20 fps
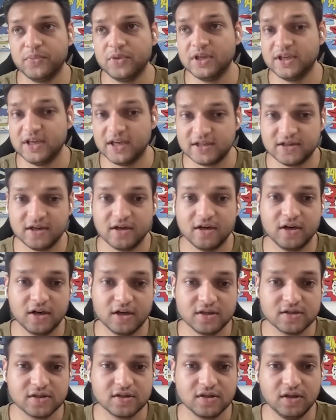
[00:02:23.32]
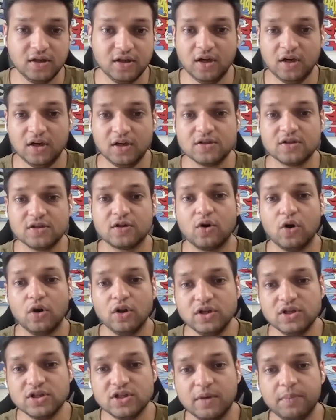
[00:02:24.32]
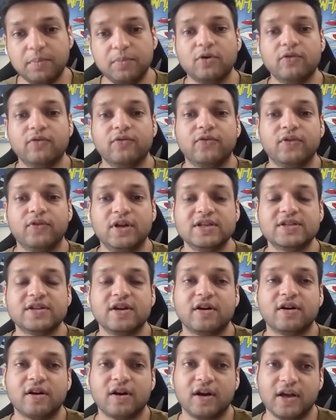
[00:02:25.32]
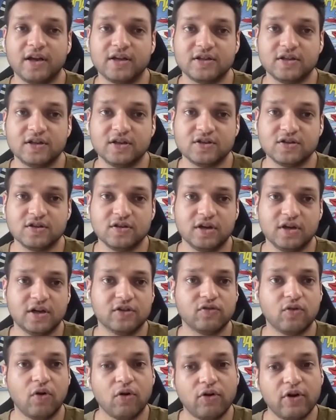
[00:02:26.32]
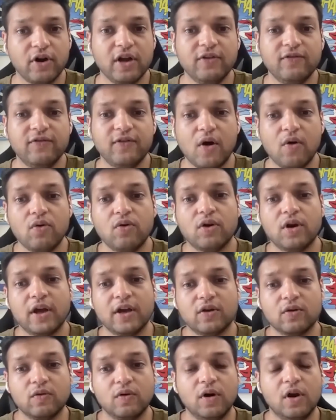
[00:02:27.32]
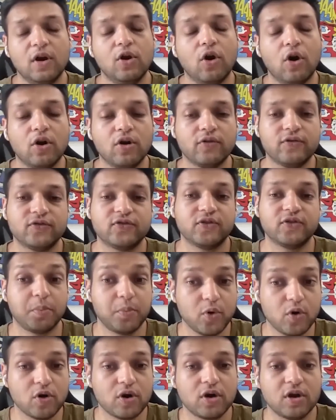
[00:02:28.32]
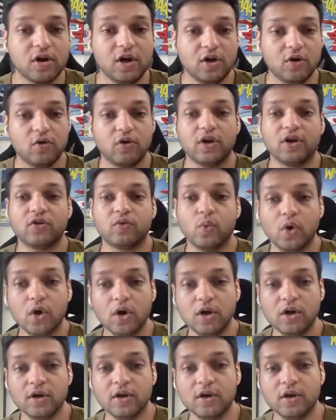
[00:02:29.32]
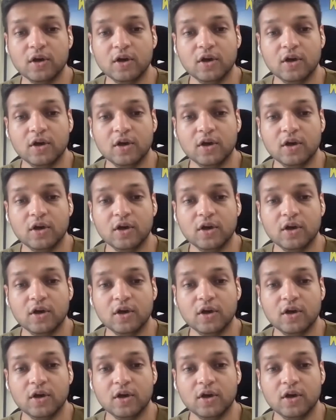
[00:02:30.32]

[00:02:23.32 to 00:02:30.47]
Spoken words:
Yes, it does. It is a concept of decentralization that has already found, a lot of support in today's world.